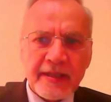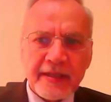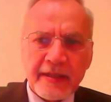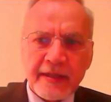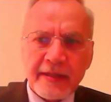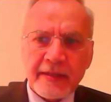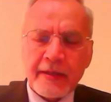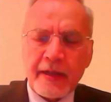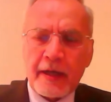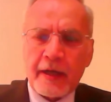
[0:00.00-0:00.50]

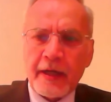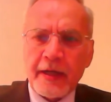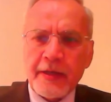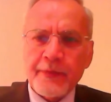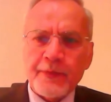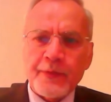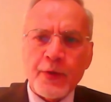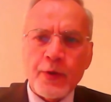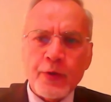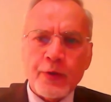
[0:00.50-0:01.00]
I
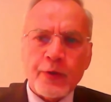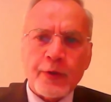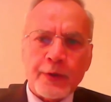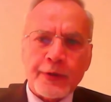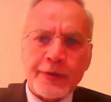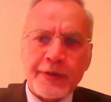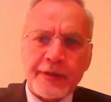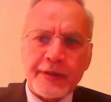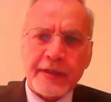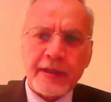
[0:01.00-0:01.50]
focused
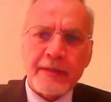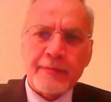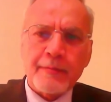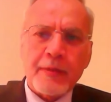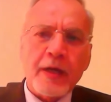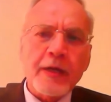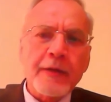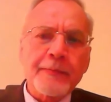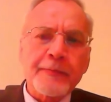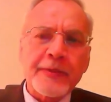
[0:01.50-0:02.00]
in my
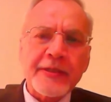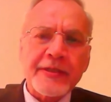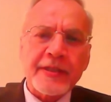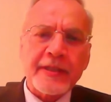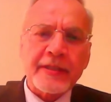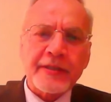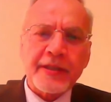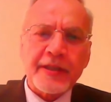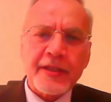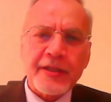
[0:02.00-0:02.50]

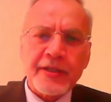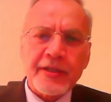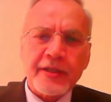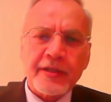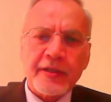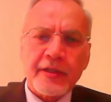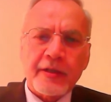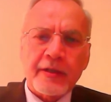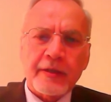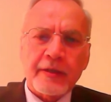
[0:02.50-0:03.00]
presentation
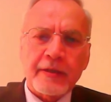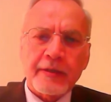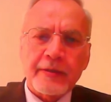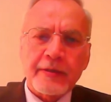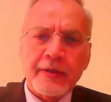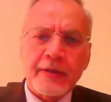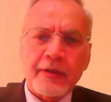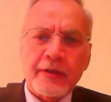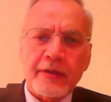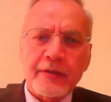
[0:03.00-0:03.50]

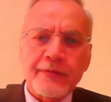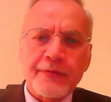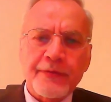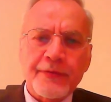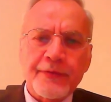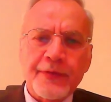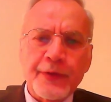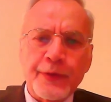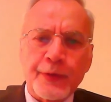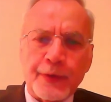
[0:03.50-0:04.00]
on
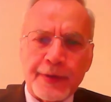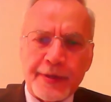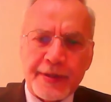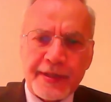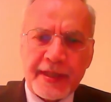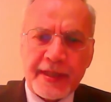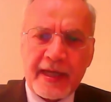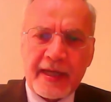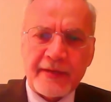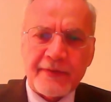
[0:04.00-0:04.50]
fuels
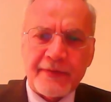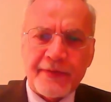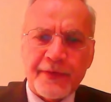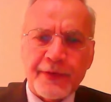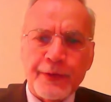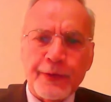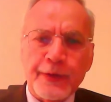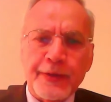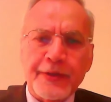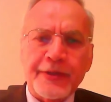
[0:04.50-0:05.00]
and fuel
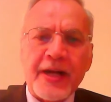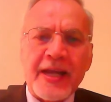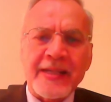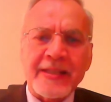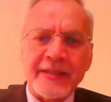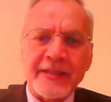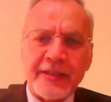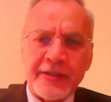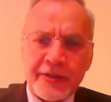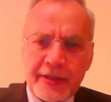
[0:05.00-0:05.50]

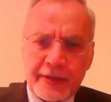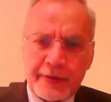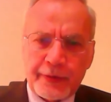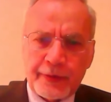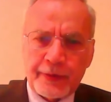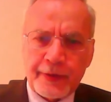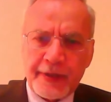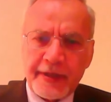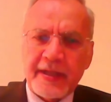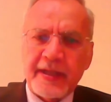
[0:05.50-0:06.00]
transition or
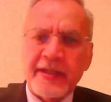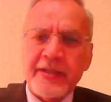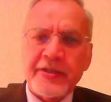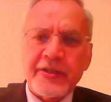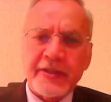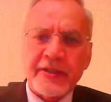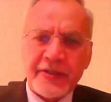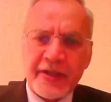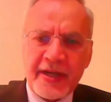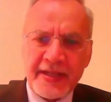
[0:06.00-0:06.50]
energy
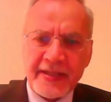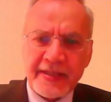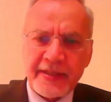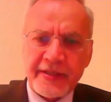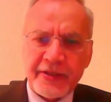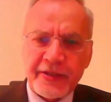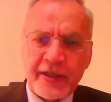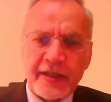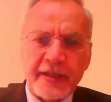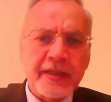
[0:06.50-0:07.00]
transition
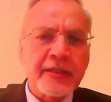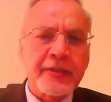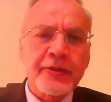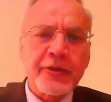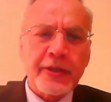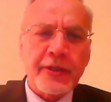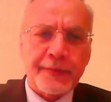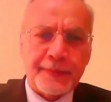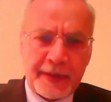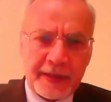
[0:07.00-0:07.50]
in
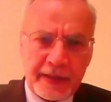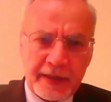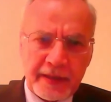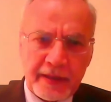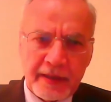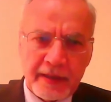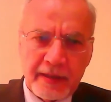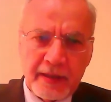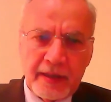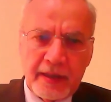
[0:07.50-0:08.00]
shipping.
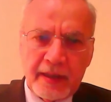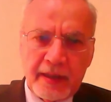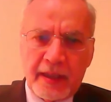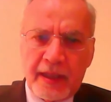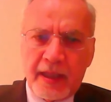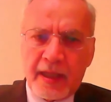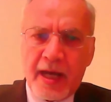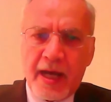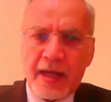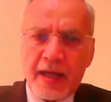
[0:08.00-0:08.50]

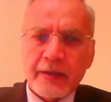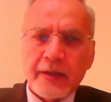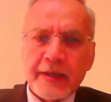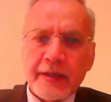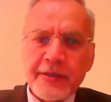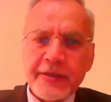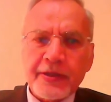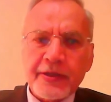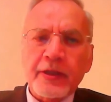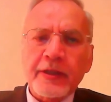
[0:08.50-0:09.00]
And I
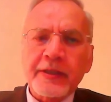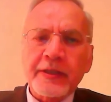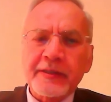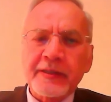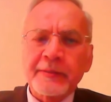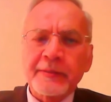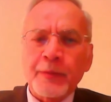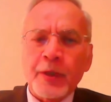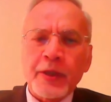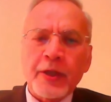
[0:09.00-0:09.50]
started my
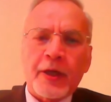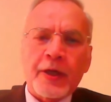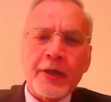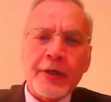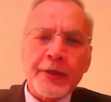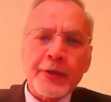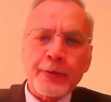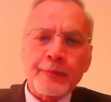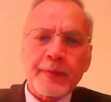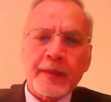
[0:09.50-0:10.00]

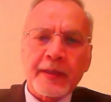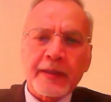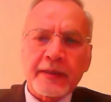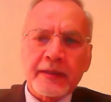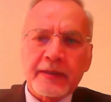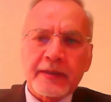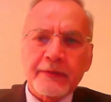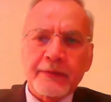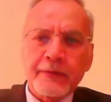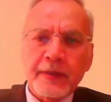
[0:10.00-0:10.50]
argument
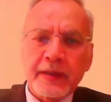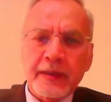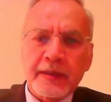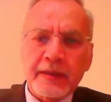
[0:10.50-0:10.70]
with